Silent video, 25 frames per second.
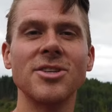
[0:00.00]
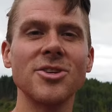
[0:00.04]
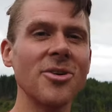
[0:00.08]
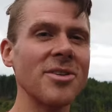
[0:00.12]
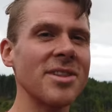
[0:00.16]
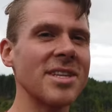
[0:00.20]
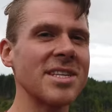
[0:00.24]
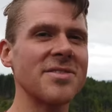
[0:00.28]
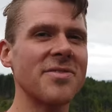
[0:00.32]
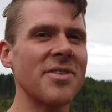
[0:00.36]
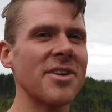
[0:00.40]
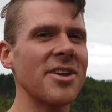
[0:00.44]
If you
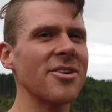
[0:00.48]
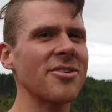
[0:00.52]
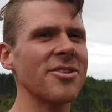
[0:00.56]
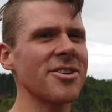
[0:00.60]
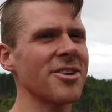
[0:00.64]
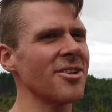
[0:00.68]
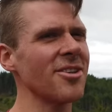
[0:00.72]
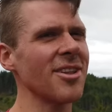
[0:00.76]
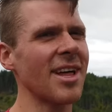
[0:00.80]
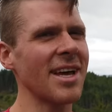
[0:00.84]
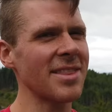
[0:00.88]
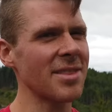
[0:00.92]
enjoyed this video,
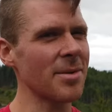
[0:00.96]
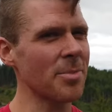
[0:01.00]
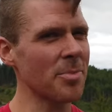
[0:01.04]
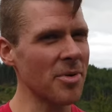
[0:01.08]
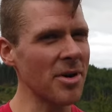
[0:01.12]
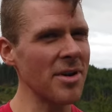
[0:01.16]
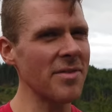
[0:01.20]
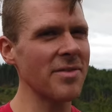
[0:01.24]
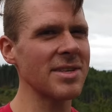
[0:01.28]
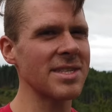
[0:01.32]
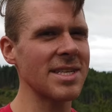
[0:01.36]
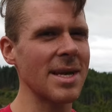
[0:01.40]
you'll like the
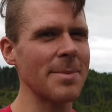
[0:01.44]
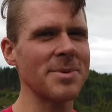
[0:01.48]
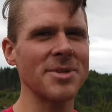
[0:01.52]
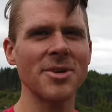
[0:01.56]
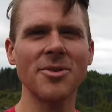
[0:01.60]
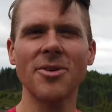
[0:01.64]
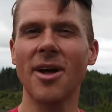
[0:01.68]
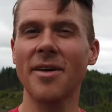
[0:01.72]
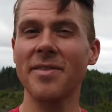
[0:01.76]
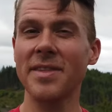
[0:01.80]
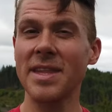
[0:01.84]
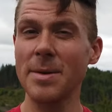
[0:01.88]
previous
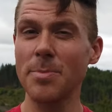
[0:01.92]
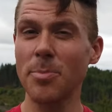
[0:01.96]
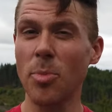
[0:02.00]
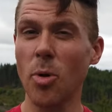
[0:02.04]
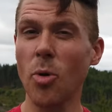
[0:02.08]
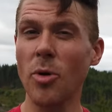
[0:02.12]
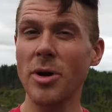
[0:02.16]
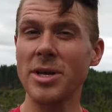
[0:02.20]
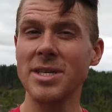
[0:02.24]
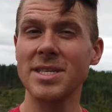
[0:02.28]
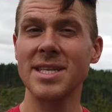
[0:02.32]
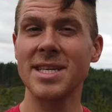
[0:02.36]
episode on the
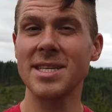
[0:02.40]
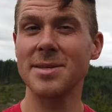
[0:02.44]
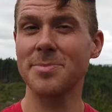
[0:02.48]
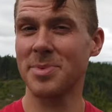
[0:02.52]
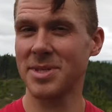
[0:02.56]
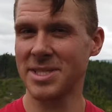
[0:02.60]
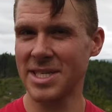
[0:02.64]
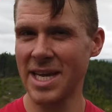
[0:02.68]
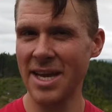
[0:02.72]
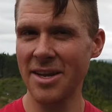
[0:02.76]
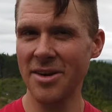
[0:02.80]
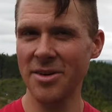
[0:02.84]
poisonous
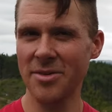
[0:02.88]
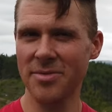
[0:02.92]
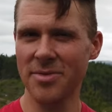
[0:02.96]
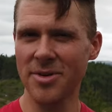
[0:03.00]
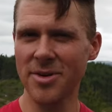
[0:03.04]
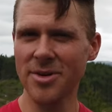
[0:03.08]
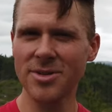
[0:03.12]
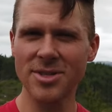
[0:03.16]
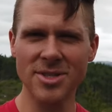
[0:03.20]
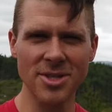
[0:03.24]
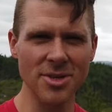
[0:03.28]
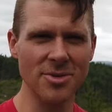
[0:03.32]
potato
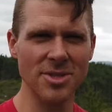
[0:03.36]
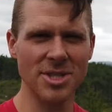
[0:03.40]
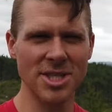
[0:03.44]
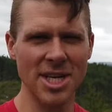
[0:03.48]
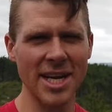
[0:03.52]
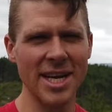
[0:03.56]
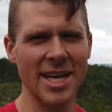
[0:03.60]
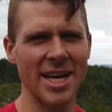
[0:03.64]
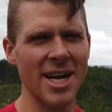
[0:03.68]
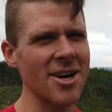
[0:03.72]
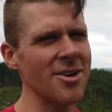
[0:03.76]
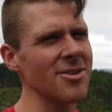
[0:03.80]
fruit, so
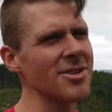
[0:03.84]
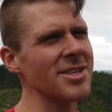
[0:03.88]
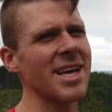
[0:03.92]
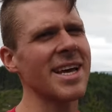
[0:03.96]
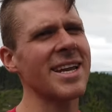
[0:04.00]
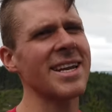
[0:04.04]
check it out,